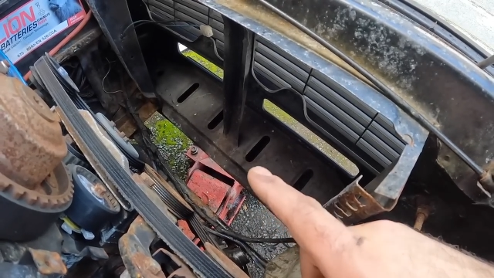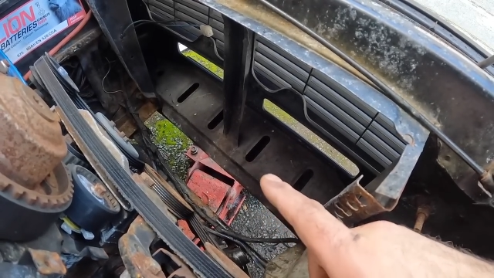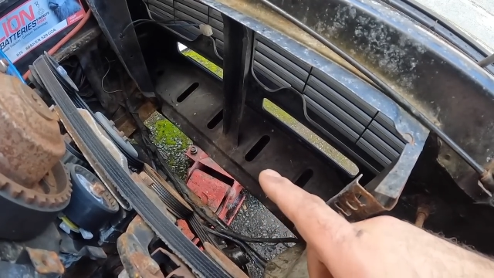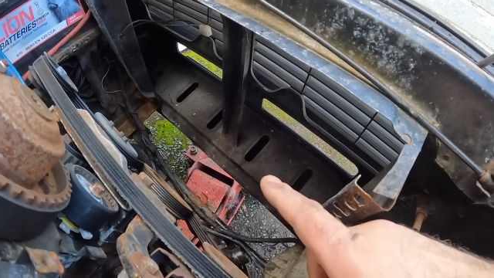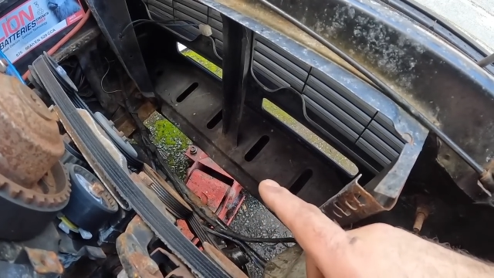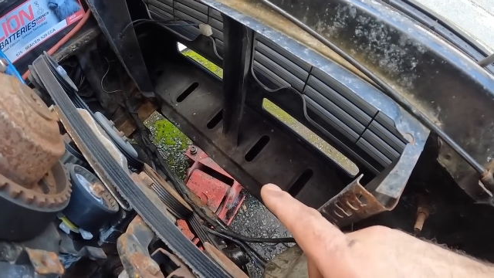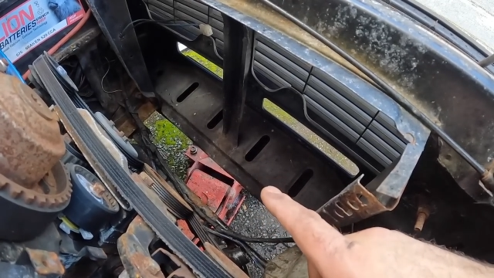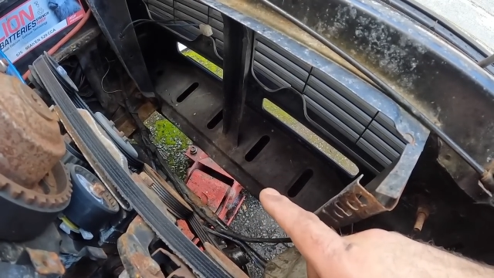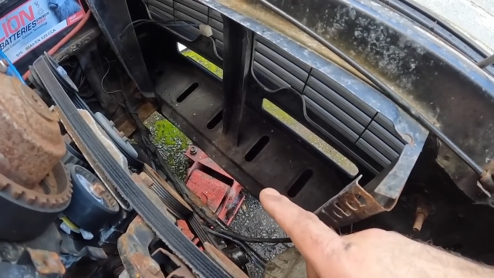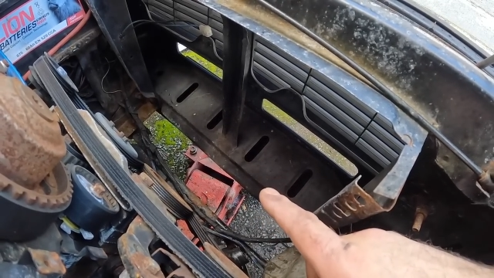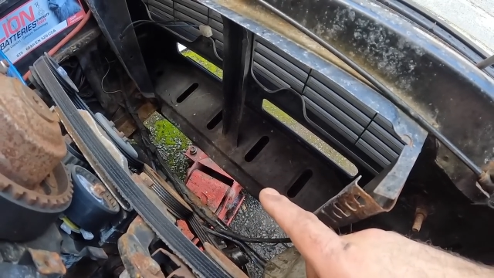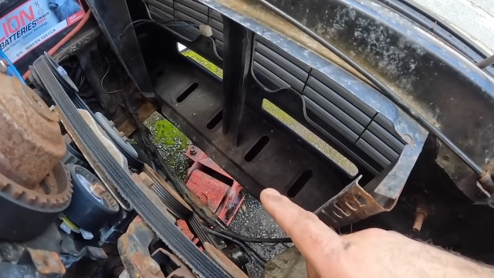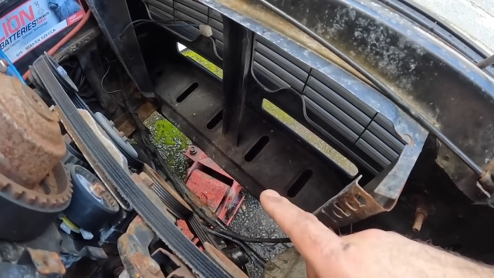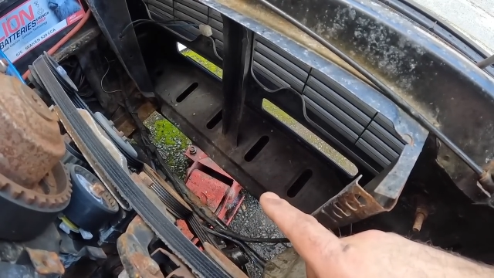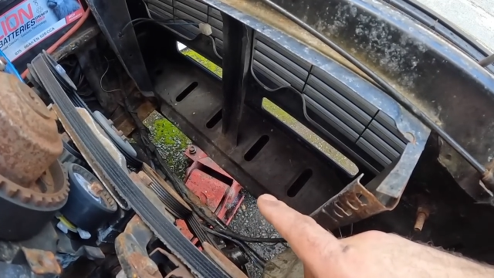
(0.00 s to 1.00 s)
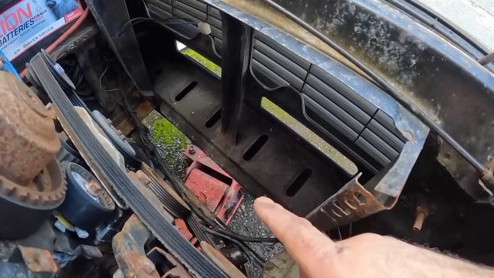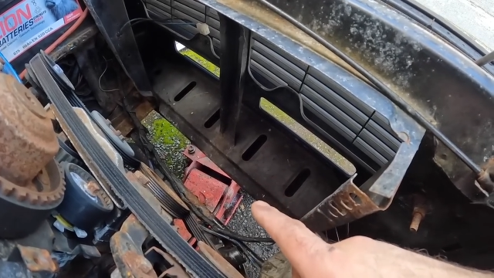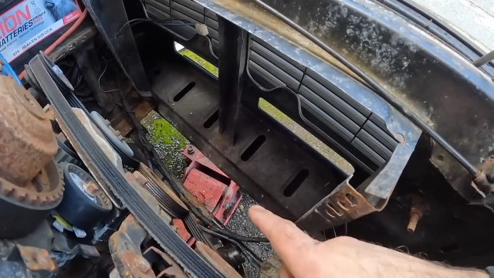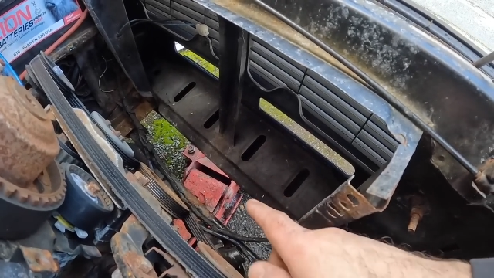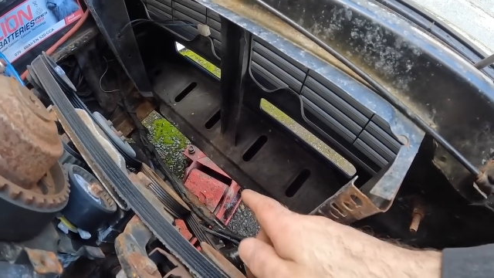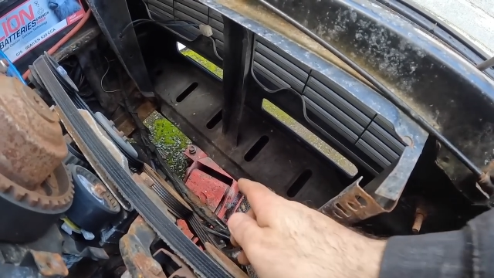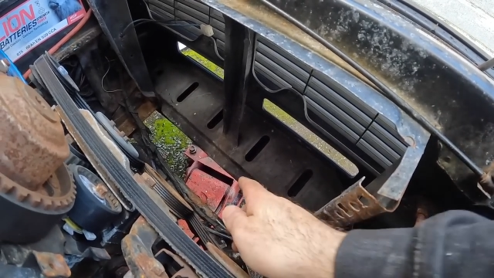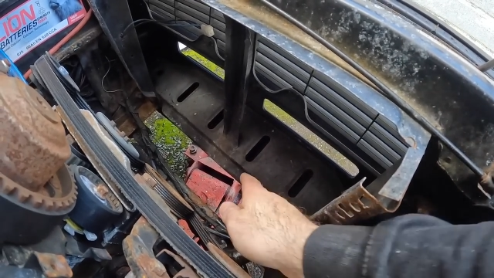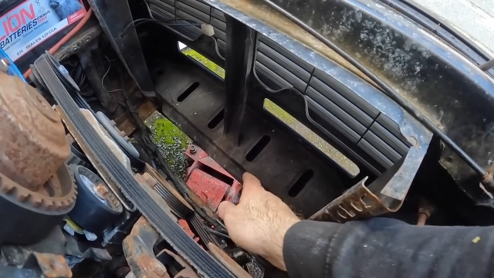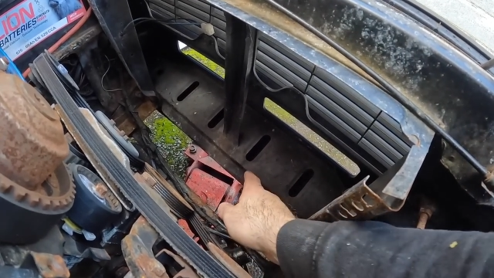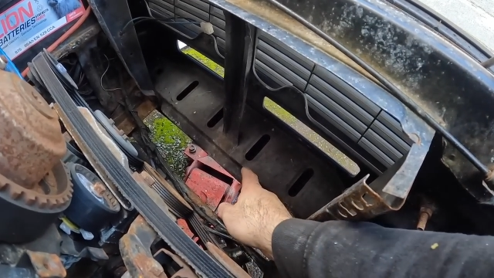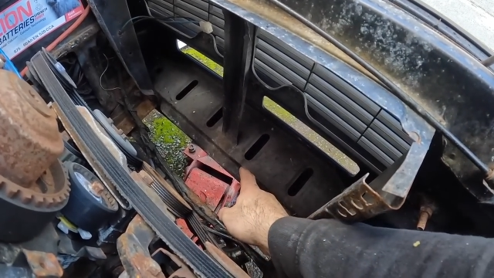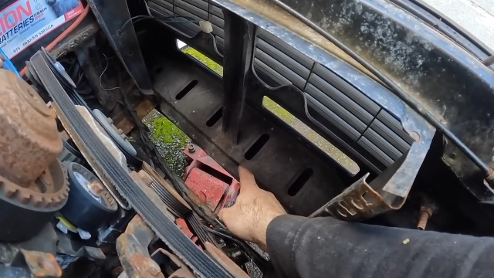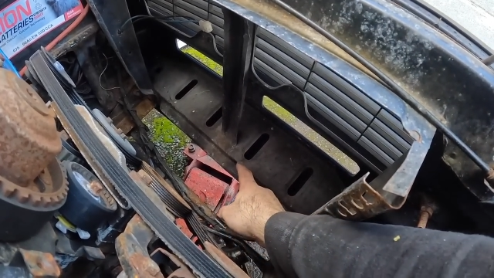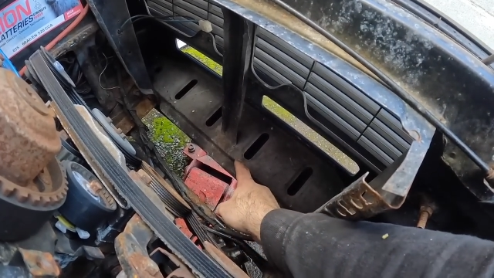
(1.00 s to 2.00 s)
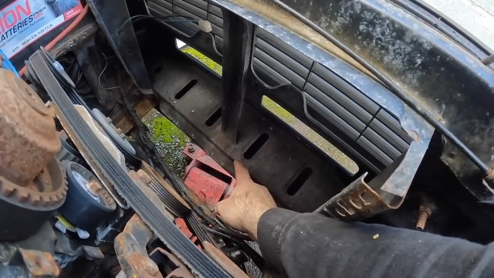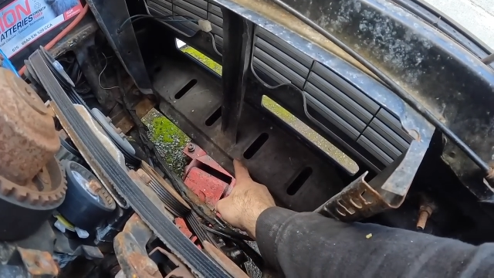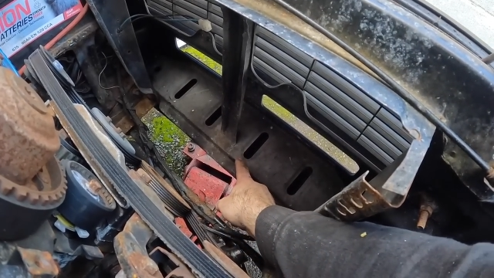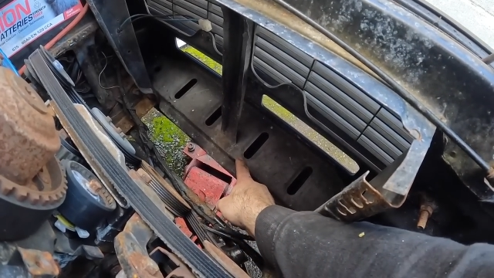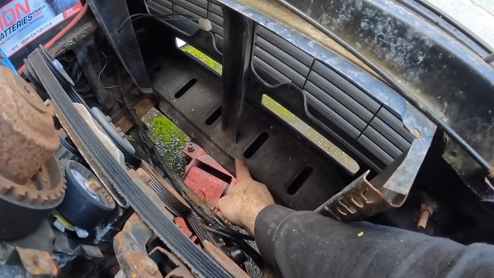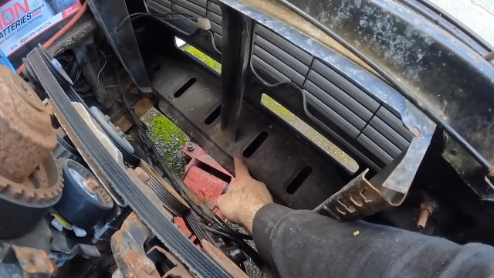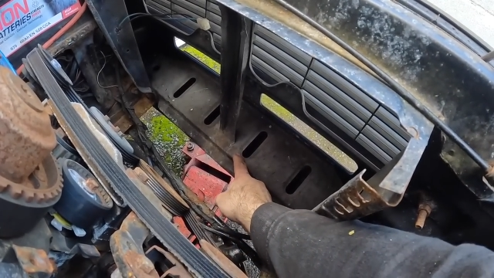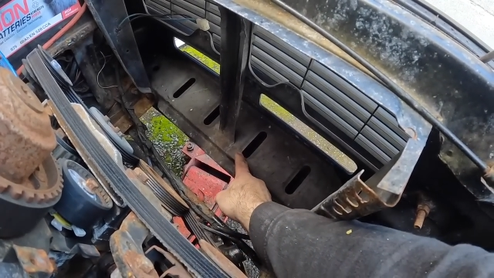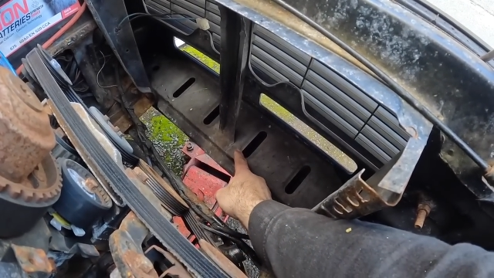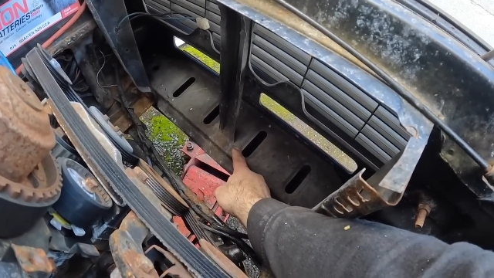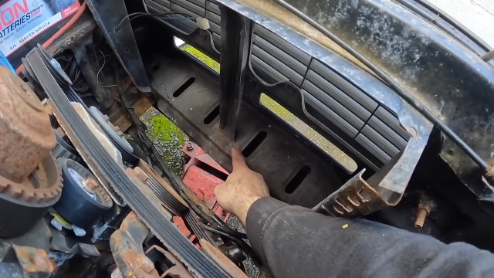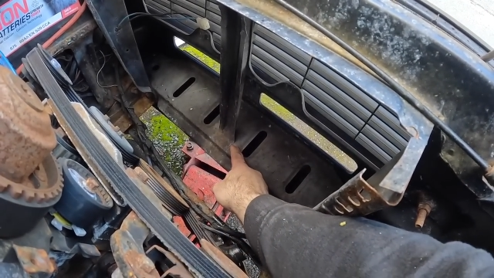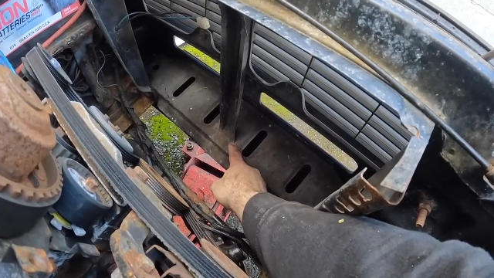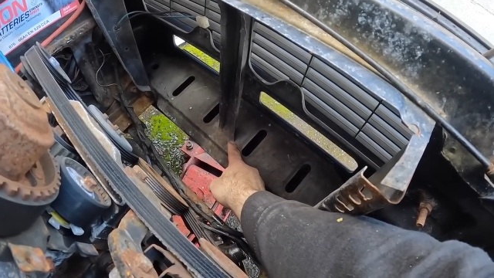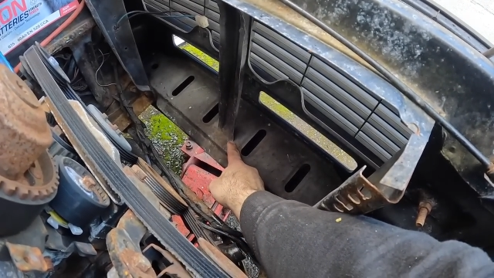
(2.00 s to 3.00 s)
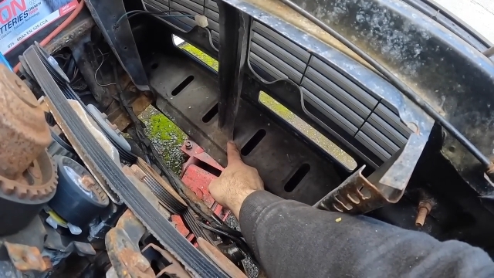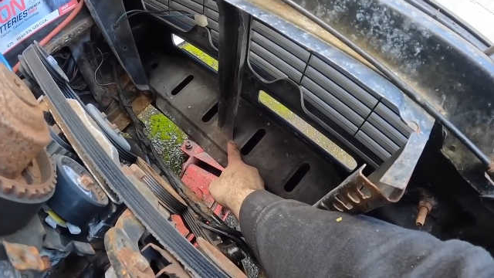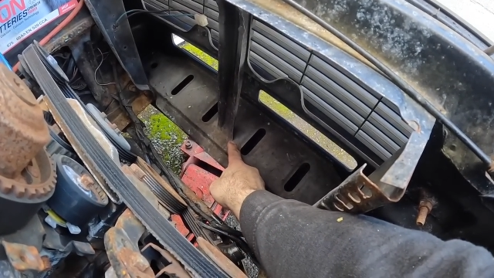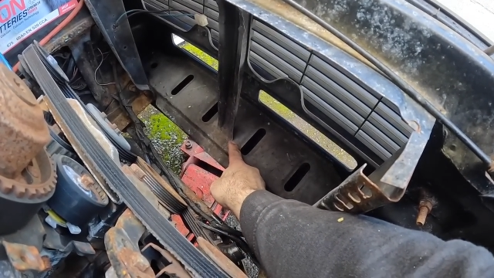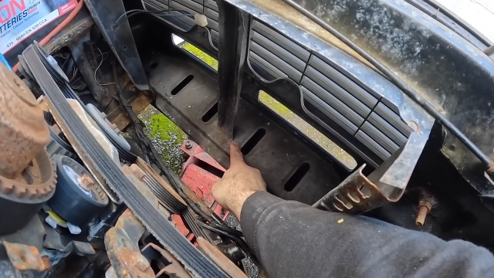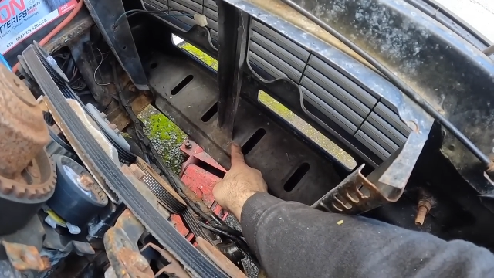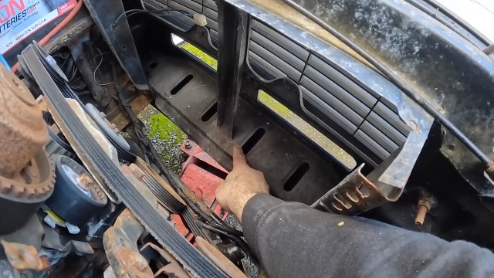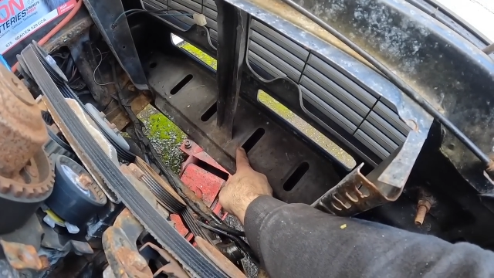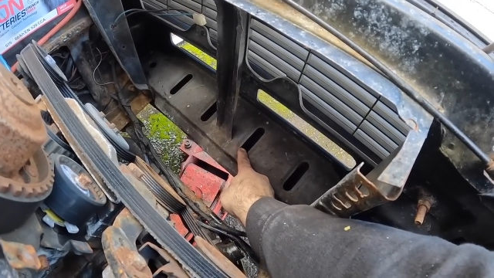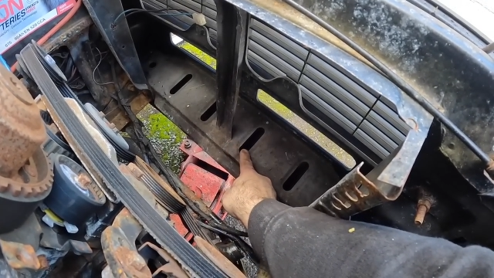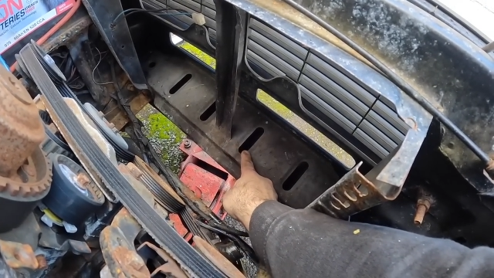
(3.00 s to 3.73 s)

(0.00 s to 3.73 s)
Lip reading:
Nobody's mouth can be seen.